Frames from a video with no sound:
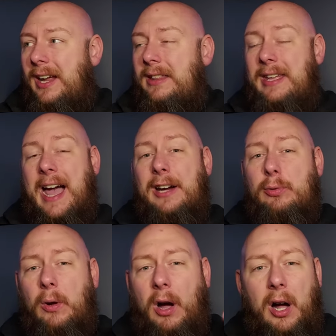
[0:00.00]
the
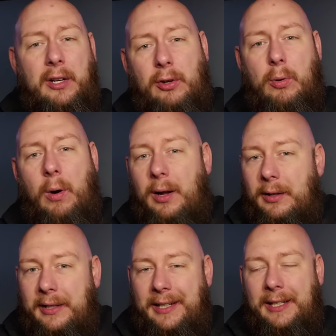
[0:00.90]
actual audio
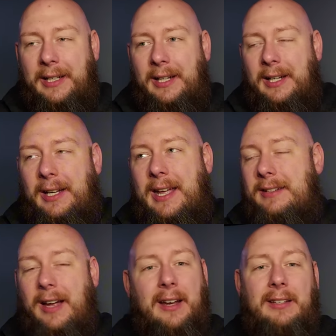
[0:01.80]
quality
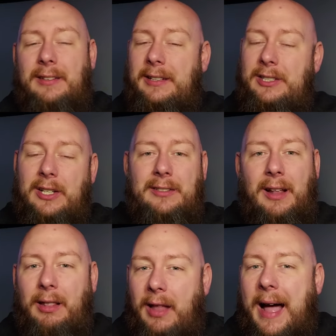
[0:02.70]
is honestly just
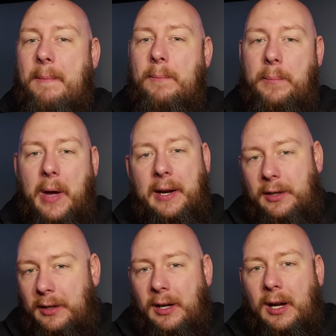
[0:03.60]
a lot
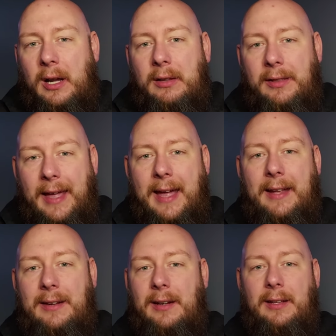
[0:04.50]
better
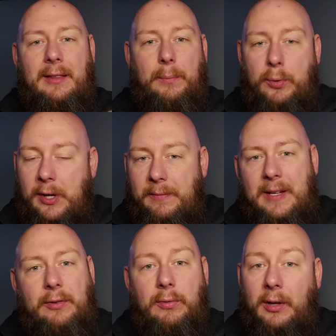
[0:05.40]
than the
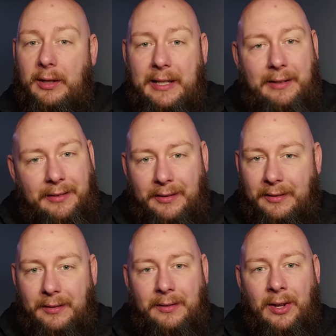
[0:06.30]
previous
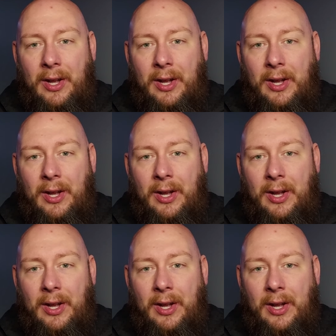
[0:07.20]
releases.